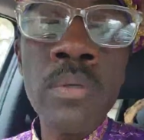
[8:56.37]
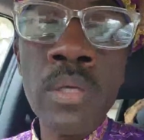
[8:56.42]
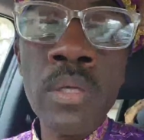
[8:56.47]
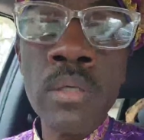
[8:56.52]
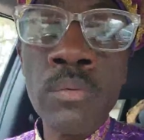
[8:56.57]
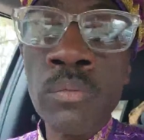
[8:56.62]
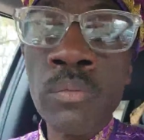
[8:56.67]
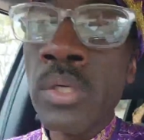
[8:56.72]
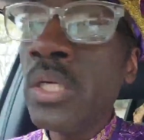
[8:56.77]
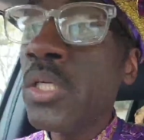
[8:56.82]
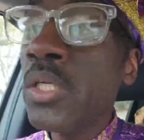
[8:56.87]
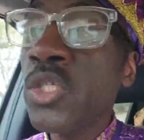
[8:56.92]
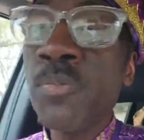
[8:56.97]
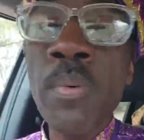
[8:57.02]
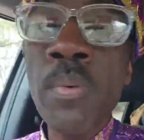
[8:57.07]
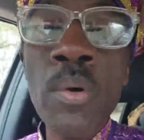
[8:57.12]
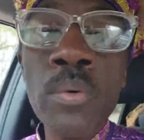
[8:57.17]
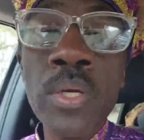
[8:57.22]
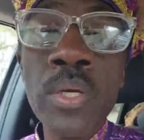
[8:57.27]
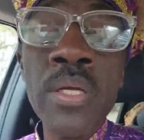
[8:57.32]
really
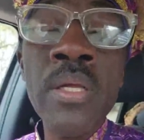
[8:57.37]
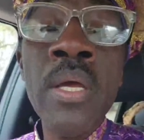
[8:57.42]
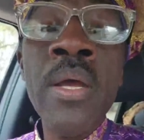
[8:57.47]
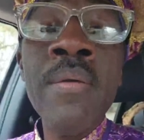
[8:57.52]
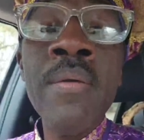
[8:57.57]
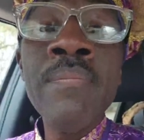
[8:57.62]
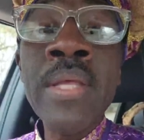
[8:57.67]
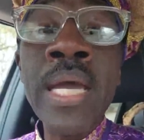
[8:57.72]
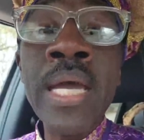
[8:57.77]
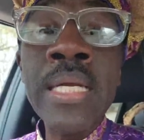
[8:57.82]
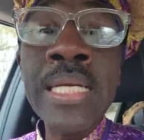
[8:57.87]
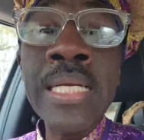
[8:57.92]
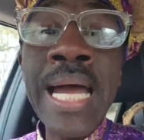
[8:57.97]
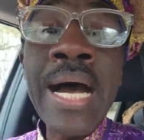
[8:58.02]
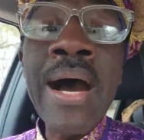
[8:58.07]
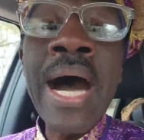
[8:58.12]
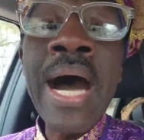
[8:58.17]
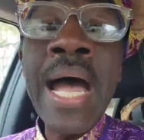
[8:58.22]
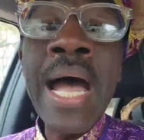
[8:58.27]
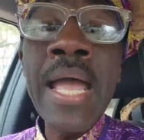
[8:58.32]
spoken, that
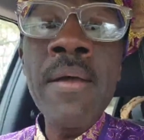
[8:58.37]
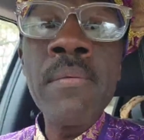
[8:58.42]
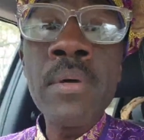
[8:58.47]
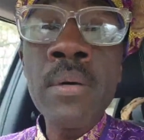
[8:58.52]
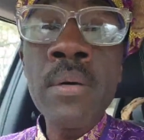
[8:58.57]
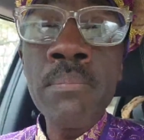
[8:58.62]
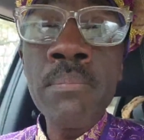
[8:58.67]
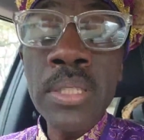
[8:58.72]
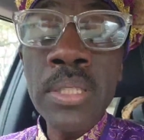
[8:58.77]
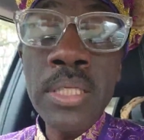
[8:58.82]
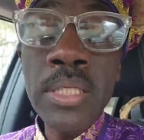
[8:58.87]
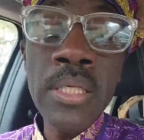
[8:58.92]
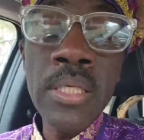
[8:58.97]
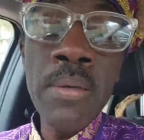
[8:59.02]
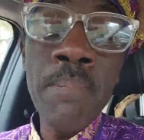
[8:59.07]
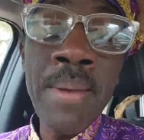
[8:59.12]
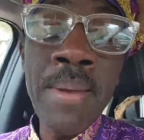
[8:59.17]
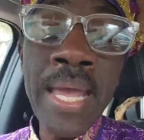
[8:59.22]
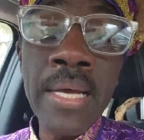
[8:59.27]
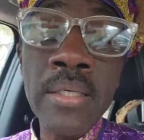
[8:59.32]
now I am completely
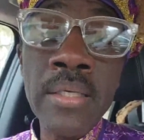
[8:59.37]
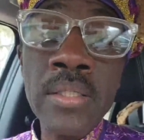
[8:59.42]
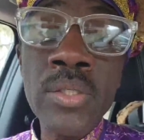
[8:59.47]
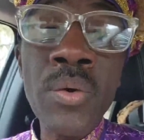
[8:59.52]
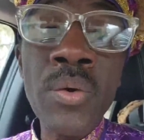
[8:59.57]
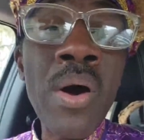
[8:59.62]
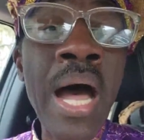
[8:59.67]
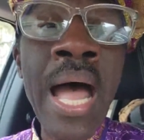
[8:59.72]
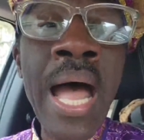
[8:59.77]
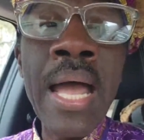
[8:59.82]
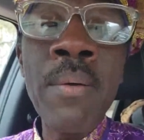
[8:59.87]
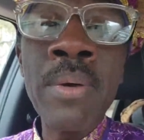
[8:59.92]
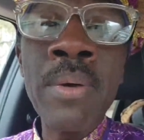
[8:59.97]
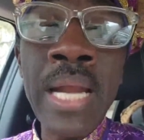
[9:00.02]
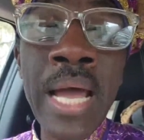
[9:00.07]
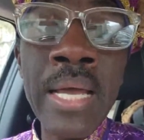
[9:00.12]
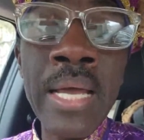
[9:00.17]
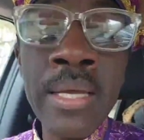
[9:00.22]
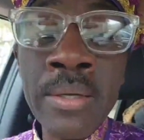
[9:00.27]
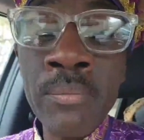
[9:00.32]
balanced. So when
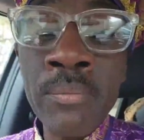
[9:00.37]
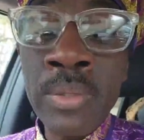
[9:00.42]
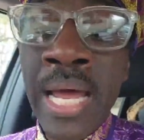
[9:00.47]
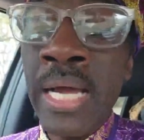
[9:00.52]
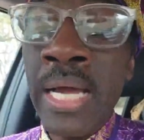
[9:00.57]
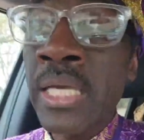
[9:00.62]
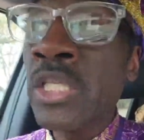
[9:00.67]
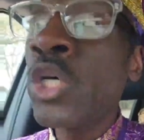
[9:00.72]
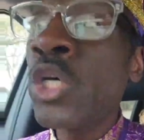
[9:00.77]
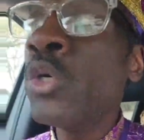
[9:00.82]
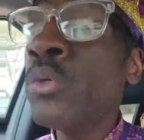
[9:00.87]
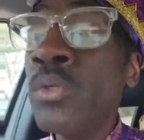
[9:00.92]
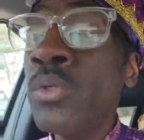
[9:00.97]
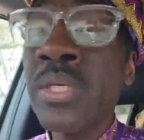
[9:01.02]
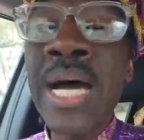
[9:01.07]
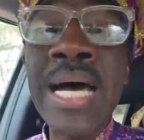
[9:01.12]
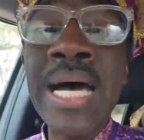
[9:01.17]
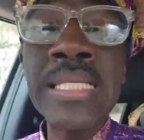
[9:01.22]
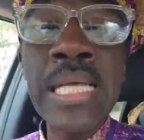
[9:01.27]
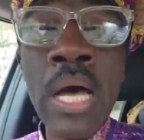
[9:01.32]
I told you
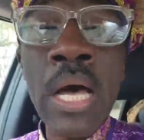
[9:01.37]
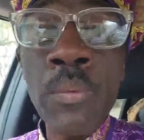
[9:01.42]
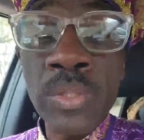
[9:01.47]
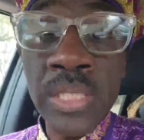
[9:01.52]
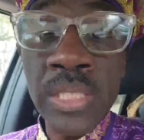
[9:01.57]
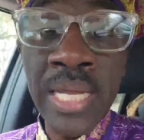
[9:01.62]
guys I was